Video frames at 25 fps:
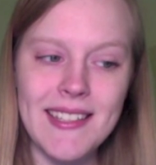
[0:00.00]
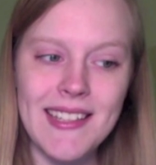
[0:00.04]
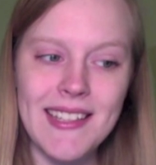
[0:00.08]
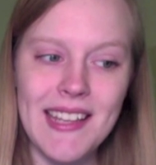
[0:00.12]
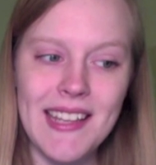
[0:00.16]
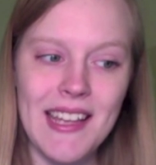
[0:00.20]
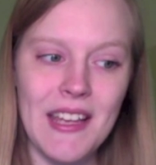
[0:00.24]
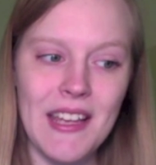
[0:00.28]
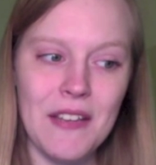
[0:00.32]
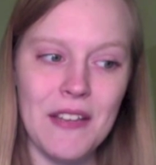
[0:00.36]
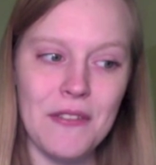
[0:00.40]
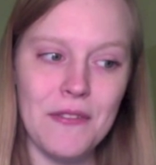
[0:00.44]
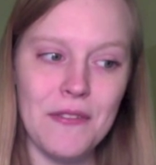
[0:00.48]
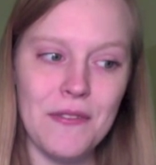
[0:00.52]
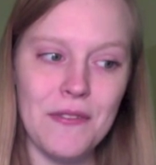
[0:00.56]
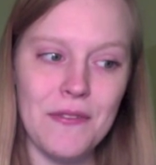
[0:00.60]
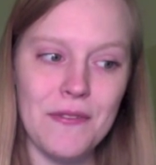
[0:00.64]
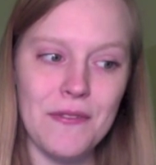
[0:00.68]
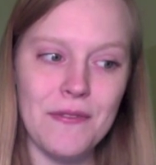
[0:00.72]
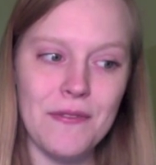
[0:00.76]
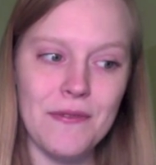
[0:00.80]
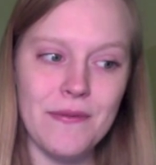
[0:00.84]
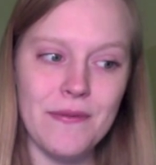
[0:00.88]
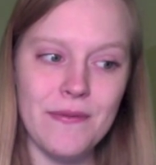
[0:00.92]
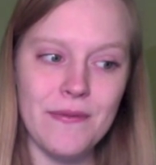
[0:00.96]
if
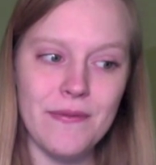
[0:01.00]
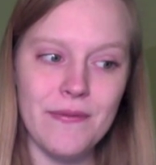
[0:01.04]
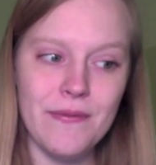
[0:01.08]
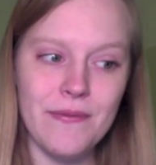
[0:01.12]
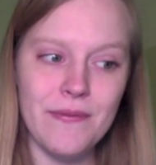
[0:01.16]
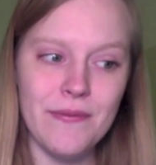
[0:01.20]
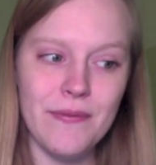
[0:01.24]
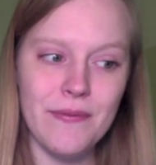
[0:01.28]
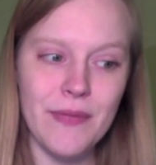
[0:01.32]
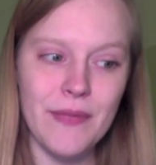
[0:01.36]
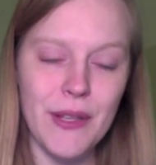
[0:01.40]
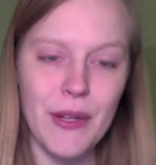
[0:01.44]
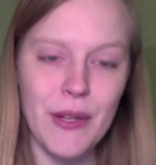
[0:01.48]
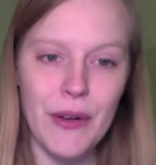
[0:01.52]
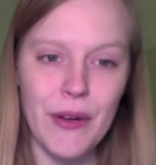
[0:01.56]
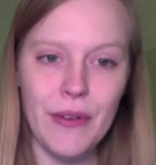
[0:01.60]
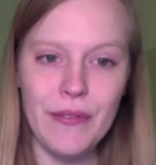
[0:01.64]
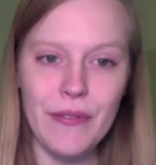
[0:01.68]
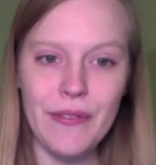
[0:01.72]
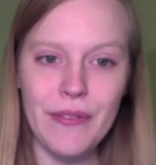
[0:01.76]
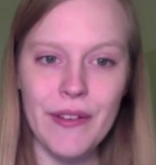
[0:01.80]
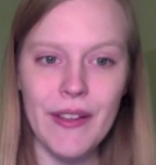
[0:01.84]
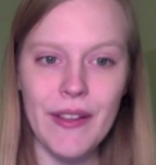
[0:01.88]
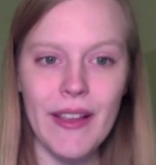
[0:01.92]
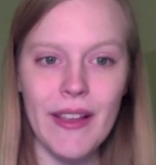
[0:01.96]
you don't
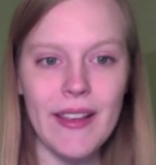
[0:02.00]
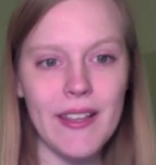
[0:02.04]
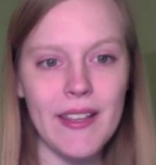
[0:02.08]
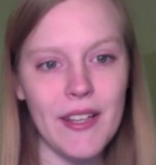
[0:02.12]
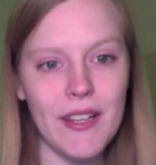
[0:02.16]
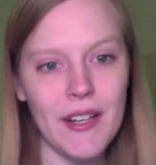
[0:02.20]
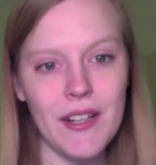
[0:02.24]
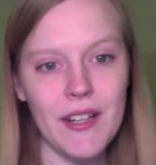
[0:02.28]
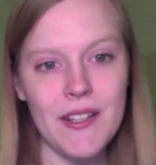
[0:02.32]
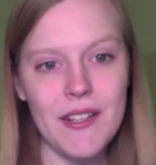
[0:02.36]
feel like your